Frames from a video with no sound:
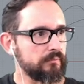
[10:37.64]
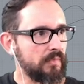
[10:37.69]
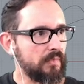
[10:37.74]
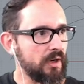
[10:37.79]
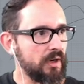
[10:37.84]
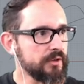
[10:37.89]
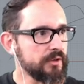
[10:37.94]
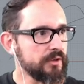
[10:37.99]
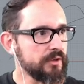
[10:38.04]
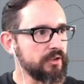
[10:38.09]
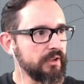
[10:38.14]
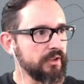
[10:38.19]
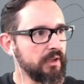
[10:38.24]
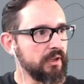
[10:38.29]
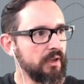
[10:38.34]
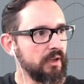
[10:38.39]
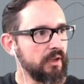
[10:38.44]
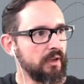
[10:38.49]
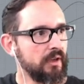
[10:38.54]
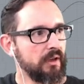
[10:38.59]
actually,
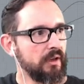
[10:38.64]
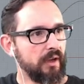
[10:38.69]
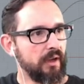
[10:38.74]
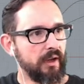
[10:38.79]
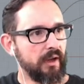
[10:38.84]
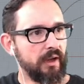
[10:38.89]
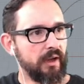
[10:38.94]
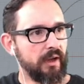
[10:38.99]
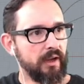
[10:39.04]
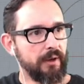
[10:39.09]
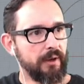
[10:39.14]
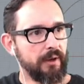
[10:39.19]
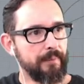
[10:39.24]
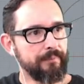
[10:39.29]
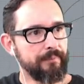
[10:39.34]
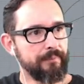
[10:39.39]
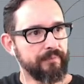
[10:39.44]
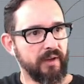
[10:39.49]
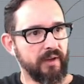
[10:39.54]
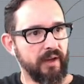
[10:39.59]
and
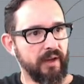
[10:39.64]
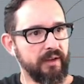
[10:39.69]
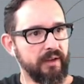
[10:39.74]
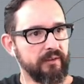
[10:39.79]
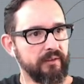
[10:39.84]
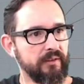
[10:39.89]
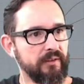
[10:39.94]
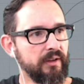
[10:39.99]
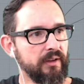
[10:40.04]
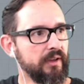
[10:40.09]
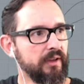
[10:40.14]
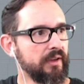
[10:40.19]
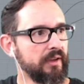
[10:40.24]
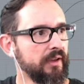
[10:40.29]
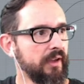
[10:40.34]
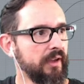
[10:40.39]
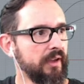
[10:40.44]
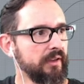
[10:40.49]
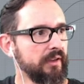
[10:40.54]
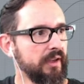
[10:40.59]

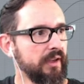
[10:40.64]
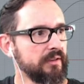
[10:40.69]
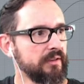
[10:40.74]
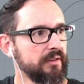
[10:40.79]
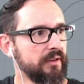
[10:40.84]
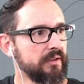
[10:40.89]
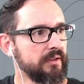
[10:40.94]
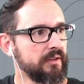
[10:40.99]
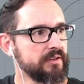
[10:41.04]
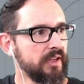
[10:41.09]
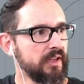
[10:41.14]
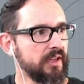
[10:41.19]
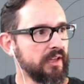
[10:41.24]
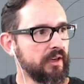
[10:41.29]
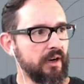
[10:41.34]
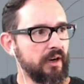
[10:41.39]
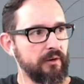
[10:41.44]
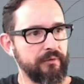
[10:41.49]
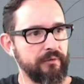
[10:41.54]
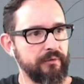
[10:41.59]
then select
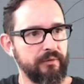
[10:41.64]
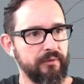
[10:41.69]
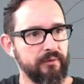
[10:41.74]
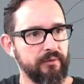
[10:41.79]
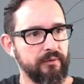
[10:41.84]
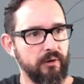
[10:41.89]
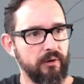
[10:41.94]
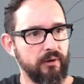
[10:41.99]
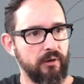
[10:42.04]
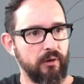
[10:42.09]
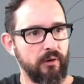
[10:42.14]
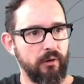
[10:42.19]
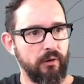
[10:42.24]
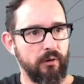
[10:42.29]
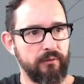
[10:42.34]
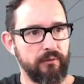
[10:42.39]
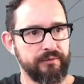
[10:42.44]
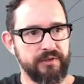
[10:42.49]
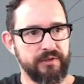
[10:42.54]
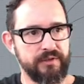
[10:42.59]
curve
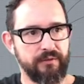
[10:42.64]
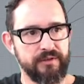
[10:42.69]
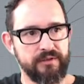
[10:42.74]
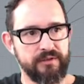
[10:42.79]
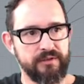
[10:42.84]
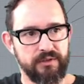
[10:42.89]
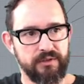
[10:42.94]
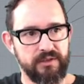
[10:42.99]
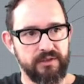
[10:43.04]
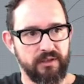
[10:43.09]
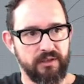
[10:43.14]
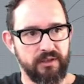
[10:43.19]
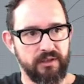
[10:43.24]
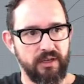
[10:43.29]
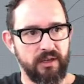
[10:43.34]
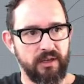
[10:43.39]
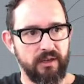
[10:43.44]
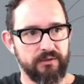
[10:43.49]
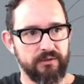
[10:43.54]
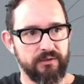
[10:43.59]
of surface to insert
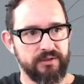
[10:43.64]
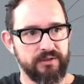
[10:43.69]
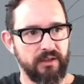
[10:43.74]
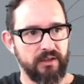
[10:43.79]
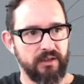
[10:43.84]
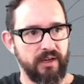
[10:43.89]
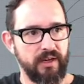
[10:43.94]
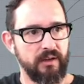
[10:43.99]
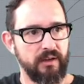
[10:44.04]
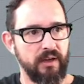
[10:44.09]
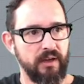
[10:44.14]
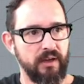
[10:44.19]
kink, I'll say that,